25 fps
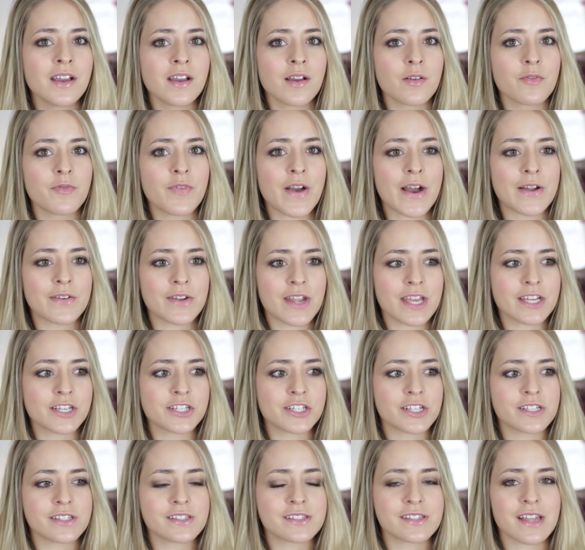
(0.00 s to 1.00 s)

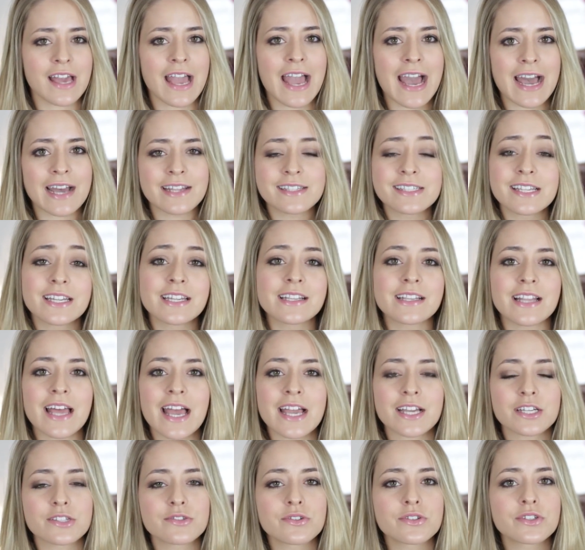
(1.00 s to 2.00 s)
foundations like adds a little
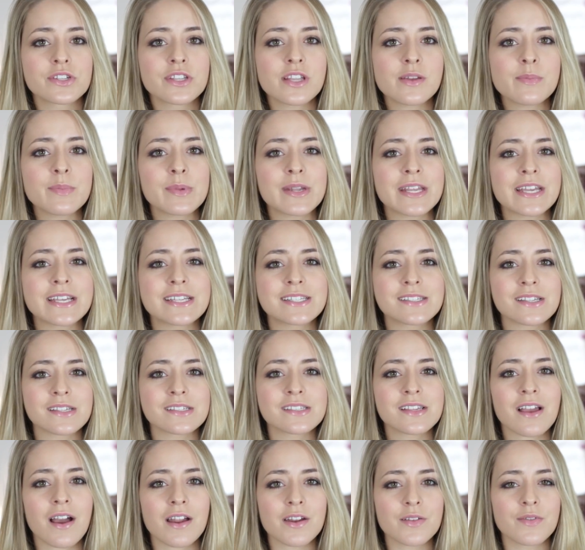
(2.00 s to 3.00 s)
extra to them, but it is
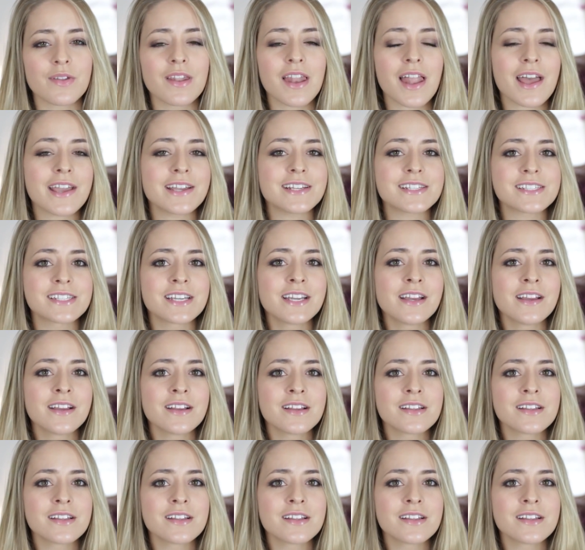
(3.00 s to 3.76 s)
a kind of light,